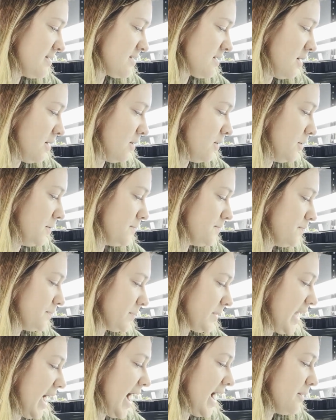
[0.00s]
So
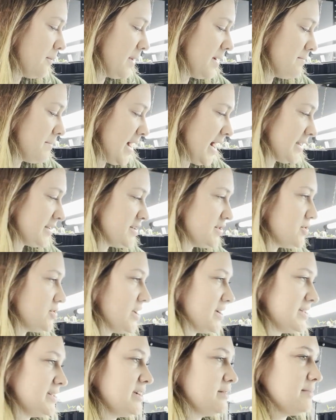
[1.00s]
I went back to
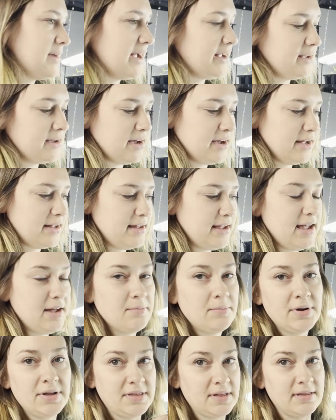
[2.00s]
trusting my gut
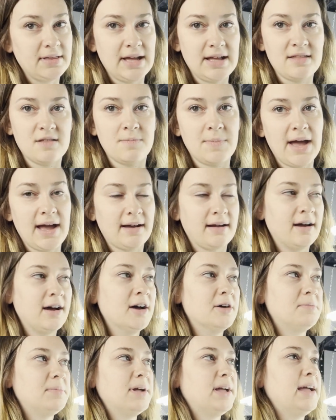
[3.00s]
and put the lights back
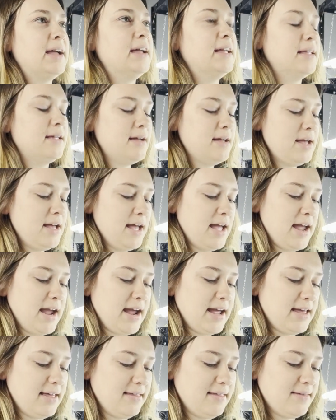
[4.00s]
up. And
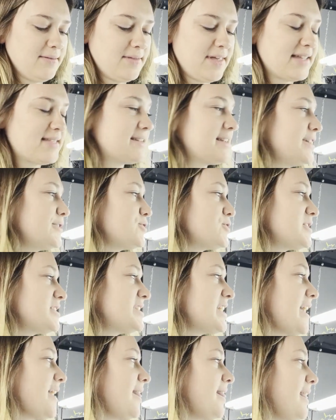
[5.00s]
that's an
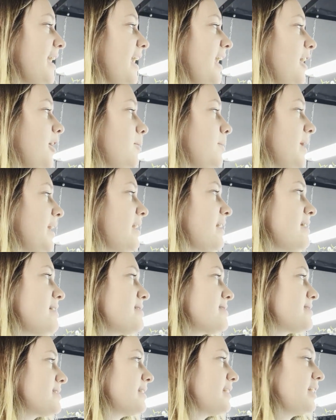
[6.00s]
interesting thing
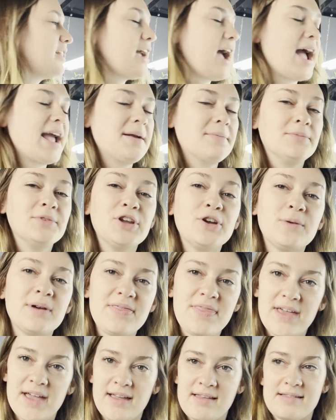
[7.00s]
because I am new
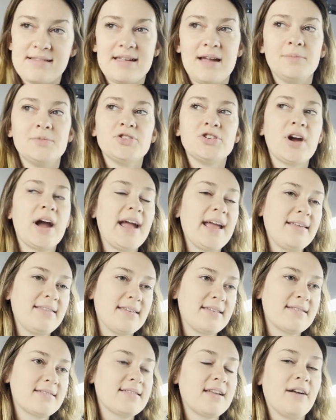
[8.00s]
at this and I'm trying
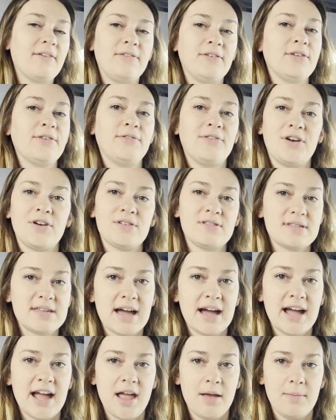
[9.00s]
this stuff for the first
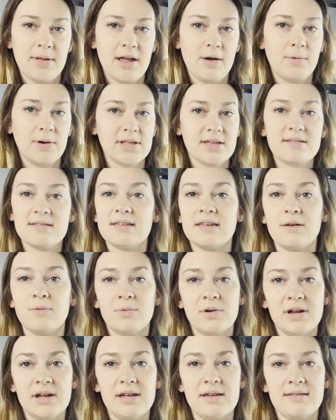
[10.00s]
time and I want to see
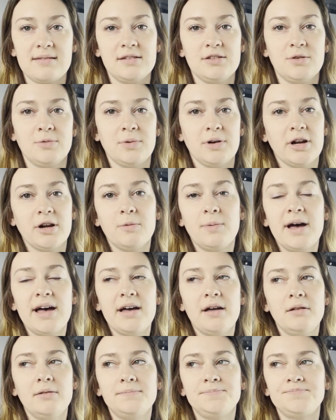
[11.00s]
what is going to work
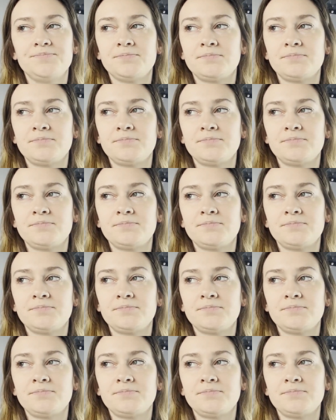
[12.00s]
well.